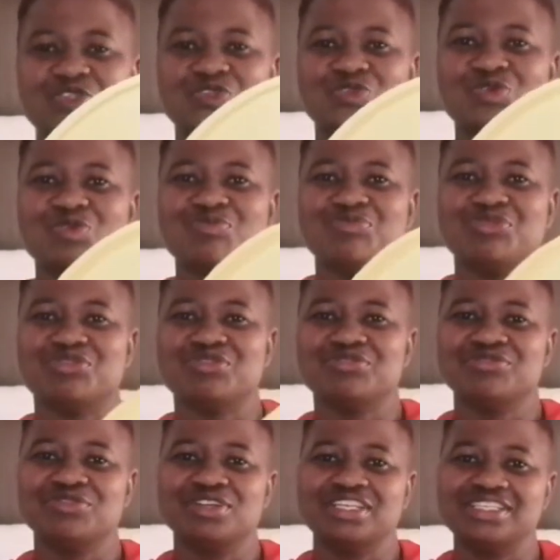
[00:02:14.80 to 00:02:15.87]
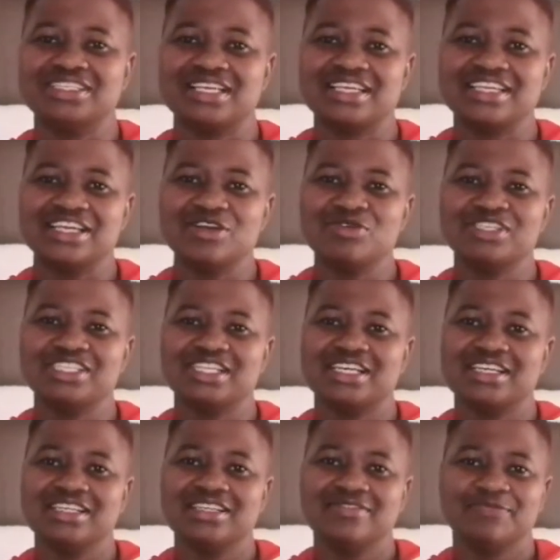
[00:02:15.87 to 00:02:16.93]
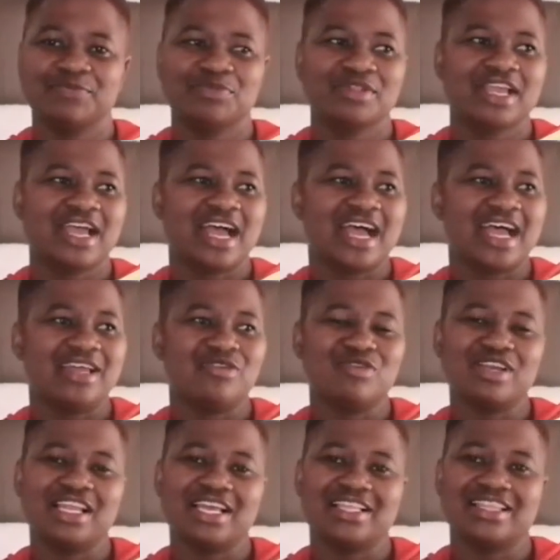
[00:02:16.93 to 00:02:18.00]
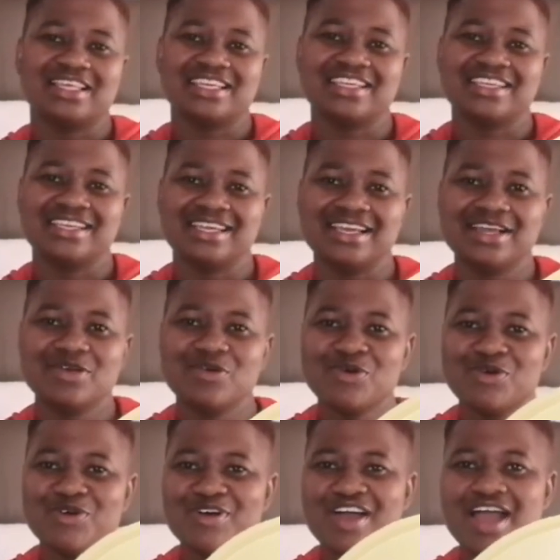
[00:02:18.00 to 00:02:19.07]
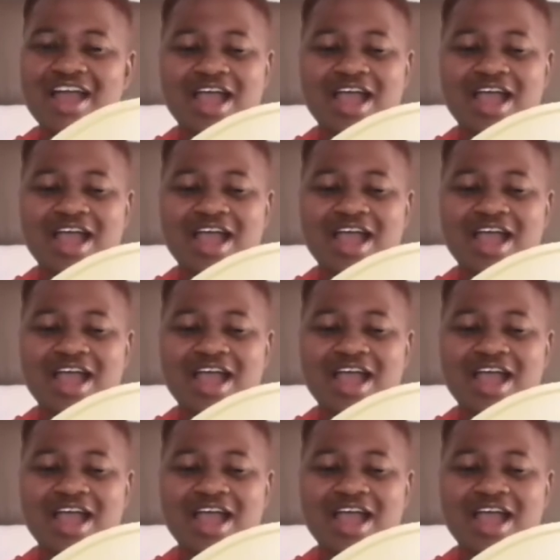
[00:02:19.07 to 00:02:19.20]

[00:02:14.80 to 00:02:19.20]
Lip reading: so beautiful. It's a yellow tray. I don't like the yellow.